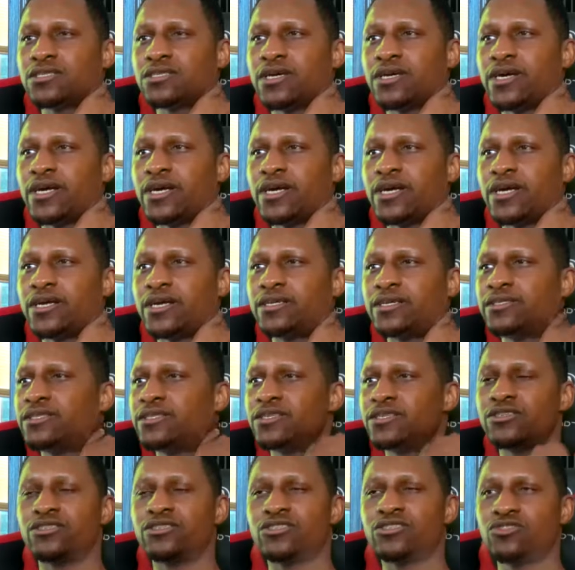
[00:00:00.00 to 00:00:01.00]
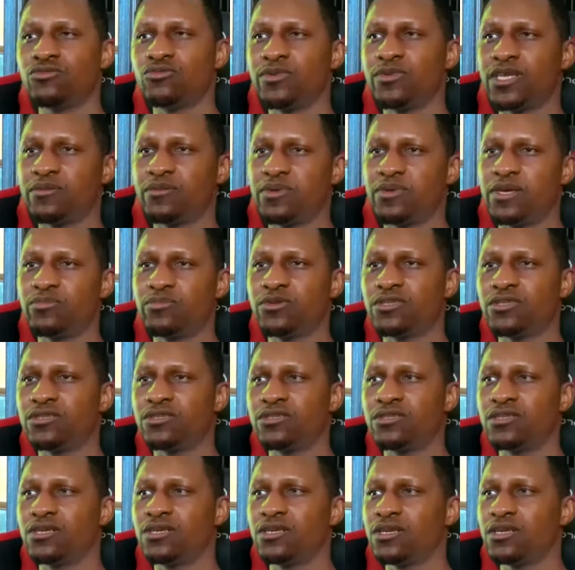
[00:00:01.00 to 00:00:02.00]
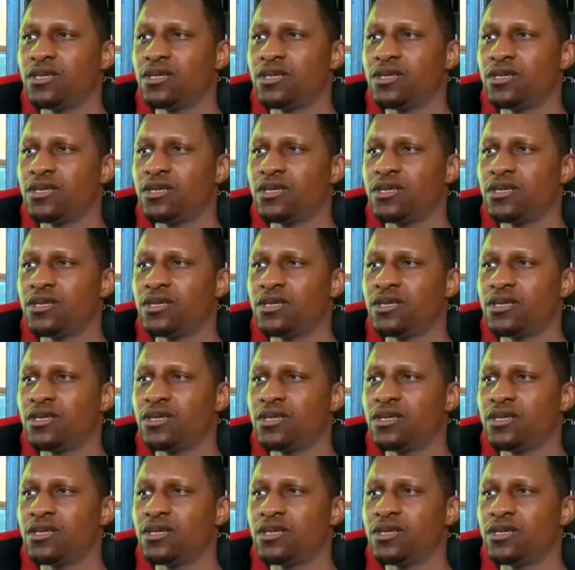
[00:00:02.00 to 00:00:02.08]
there's too many people.